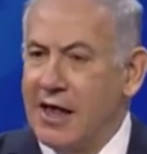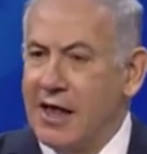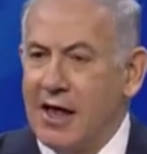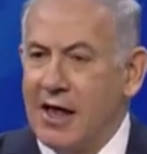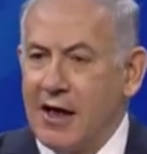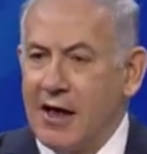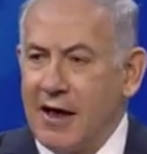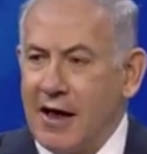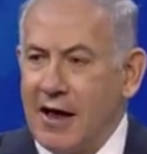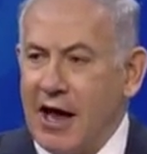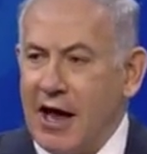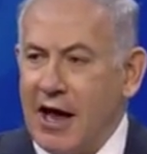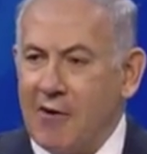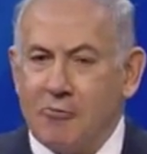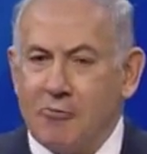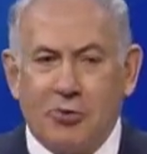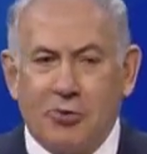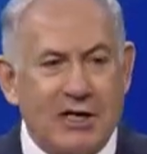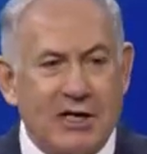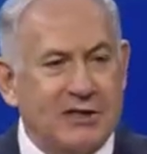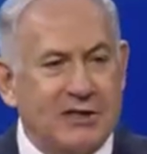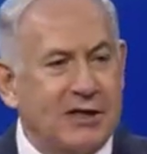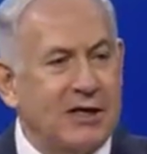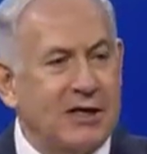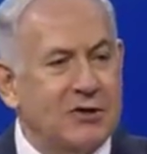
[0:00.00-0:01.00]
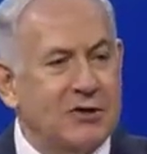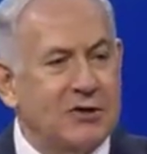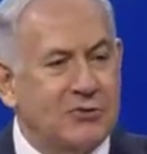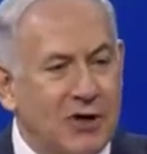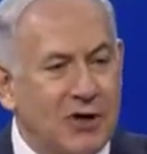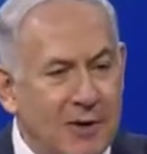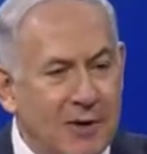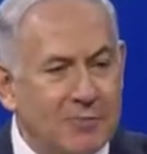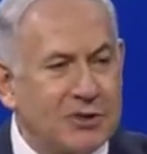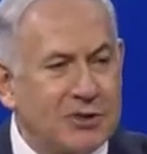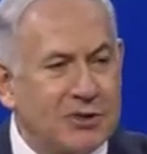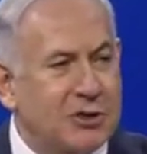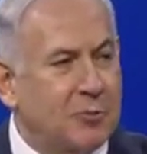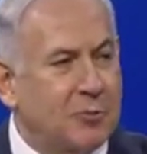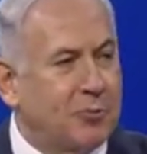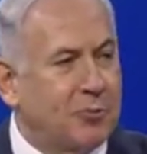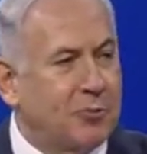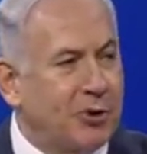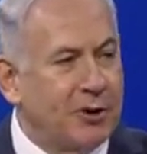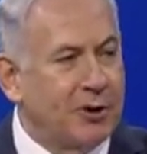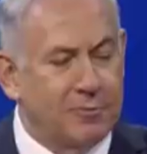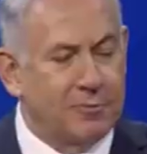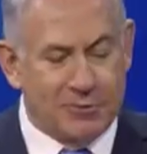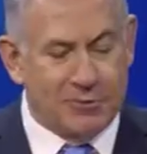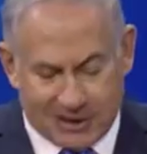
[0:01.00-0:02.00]
of President Trump's
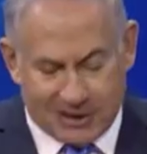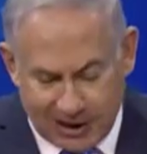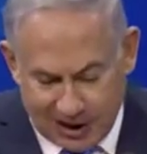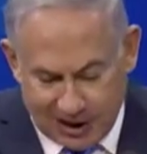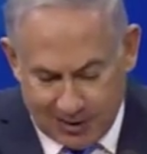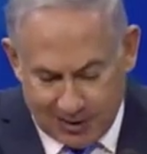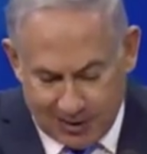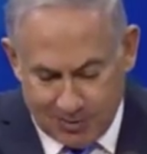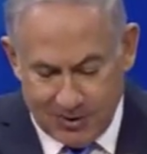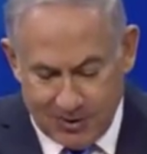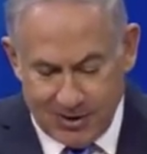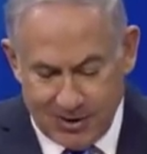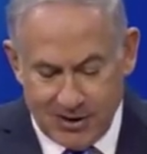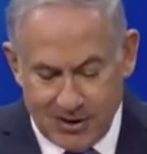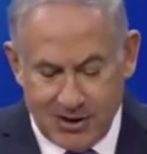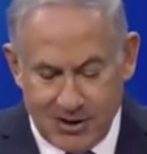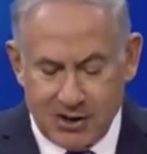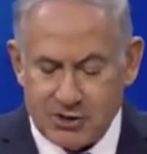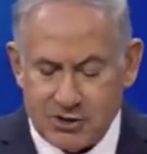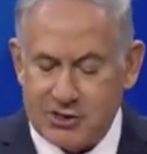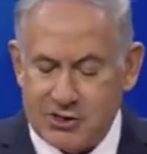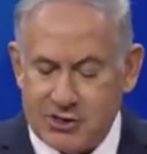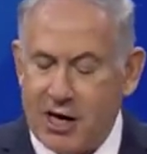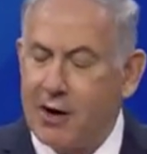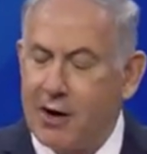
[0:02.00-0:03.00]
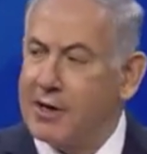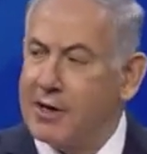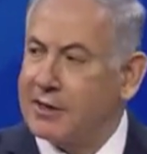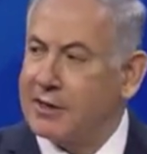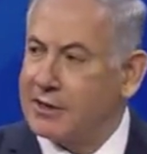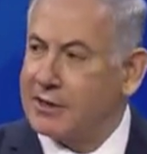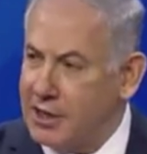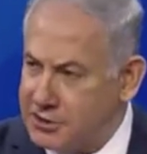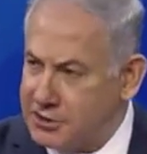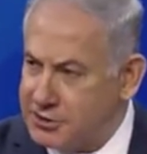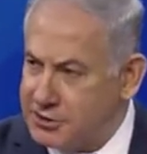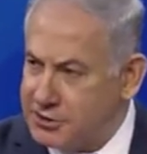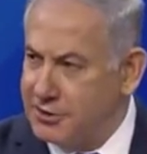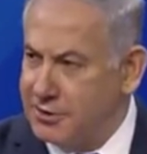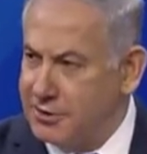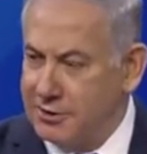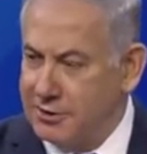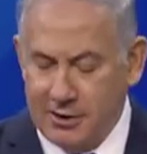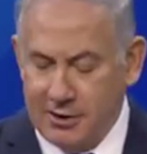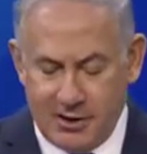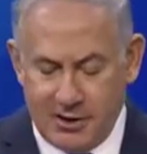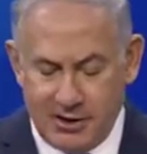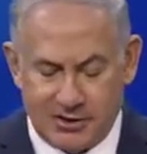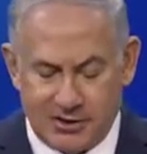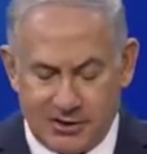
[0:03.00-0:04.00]
superb team, Jared Kushner,
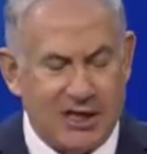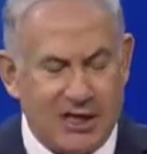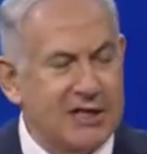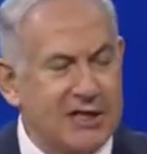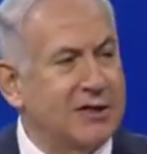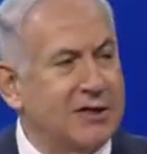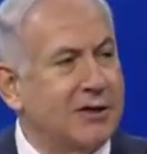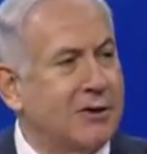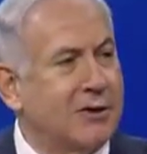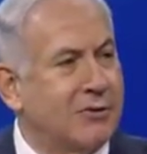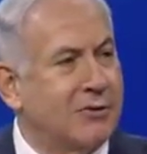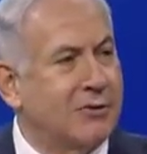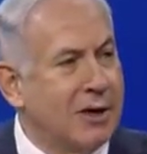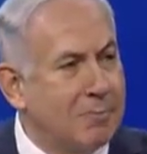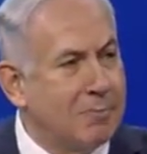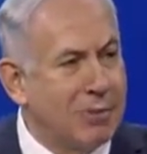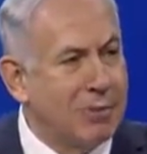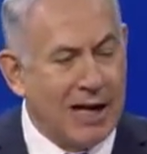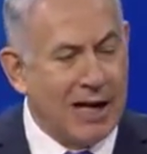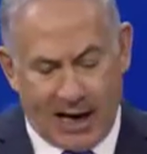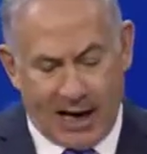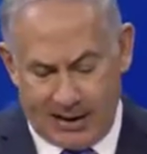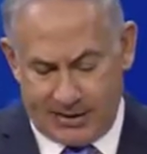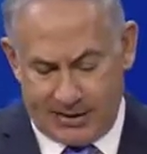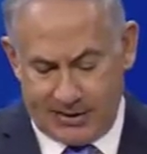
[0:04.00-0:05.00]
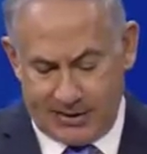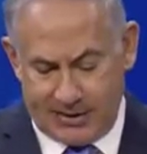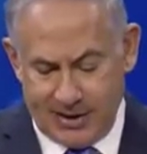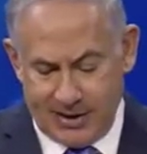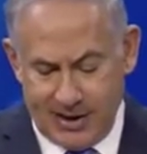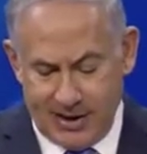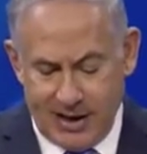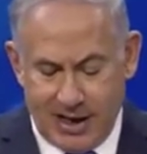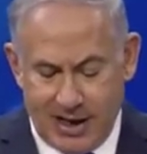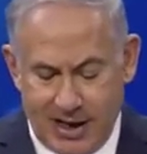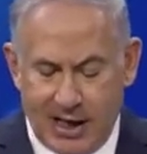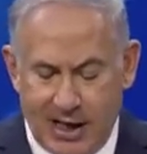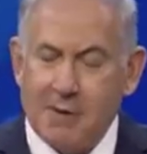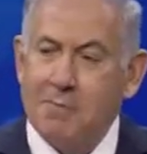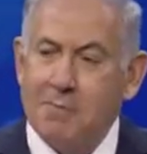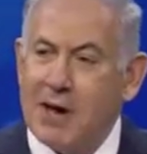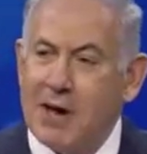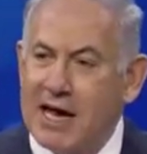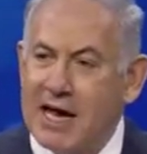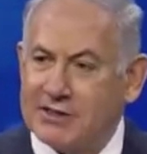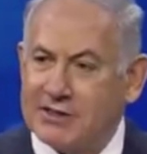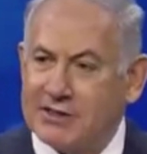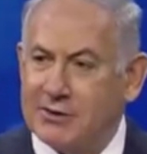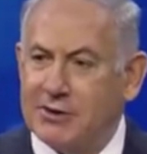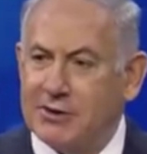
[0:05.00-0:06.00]
Jason Greenblatt, and
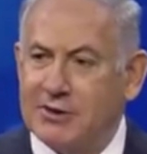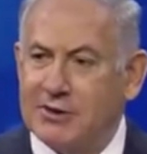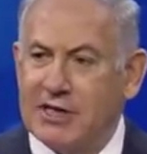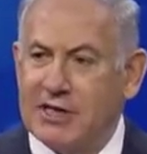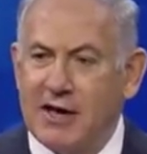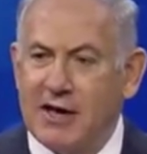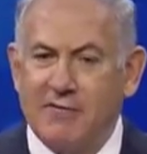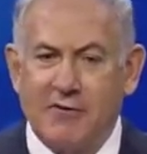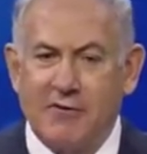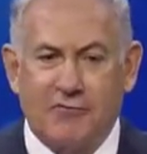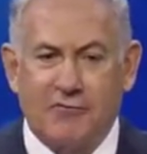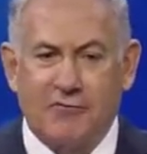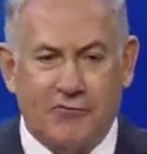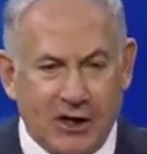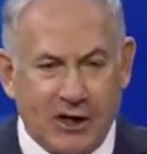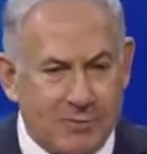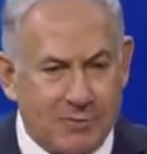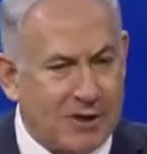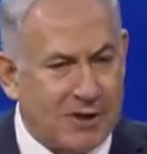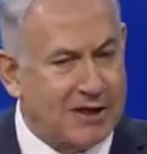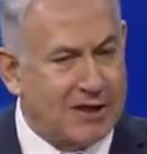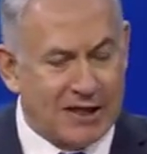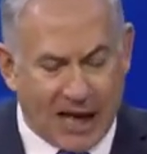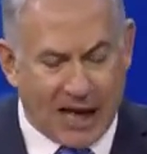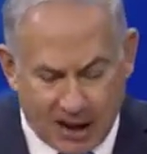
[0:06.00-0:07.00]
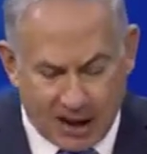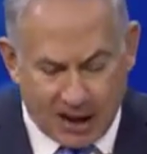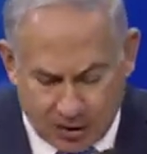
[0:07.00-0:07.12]
Ambassador David Friedman. Thank you